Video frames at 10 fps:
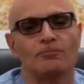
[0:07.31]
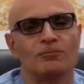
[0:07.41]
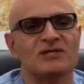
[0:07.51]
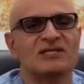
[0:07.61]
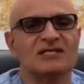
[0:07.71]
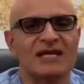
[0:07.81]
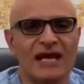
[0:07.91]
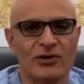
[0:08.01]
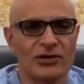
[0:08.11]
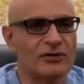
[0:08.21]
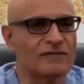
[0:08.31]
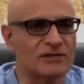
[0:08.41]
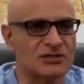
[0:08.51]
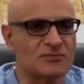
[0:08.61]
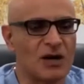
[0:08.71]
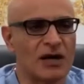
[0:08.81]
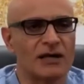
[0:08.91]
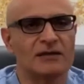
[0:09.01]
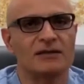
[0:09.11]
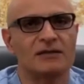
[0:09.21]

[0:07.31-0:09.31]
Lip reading: This is an area of the spine